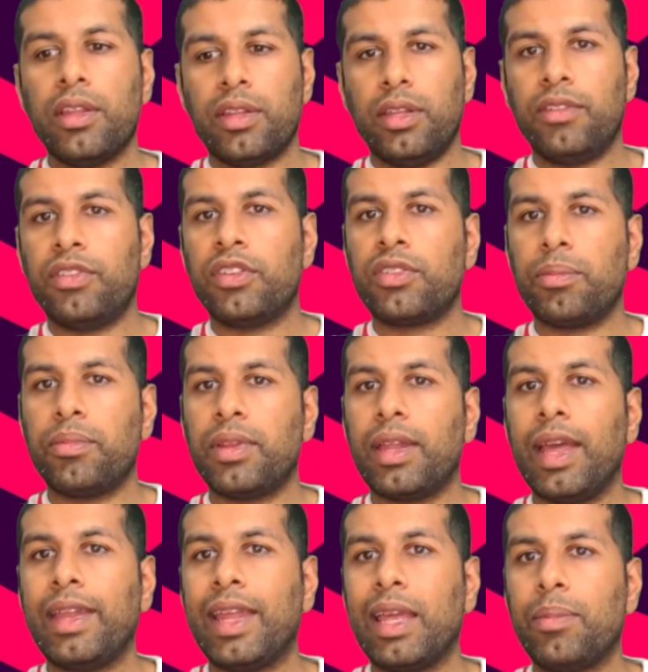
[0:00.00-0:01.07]
There's just some
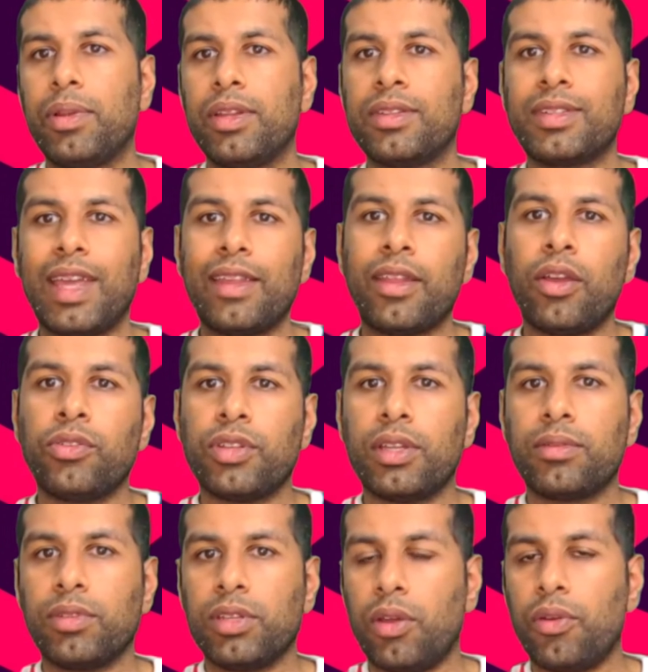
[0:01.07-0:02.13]
enablers, get those in.
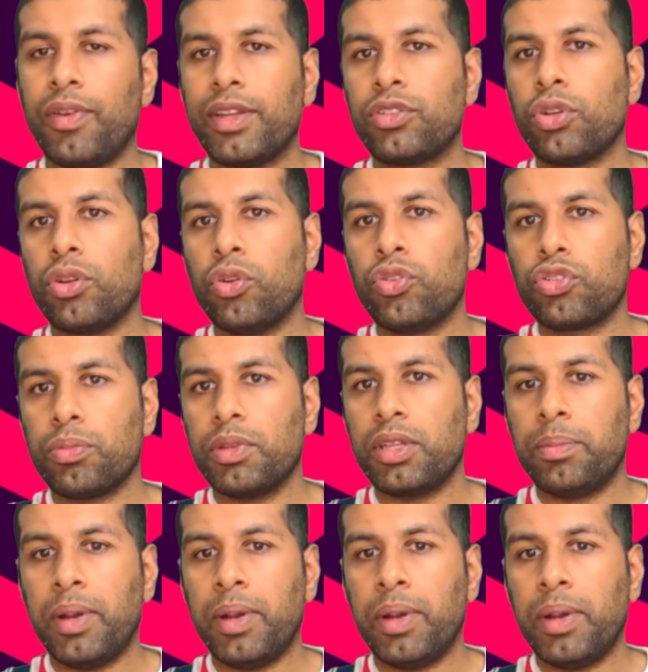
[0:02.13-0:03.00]
You know, we've had John Lundstrom in the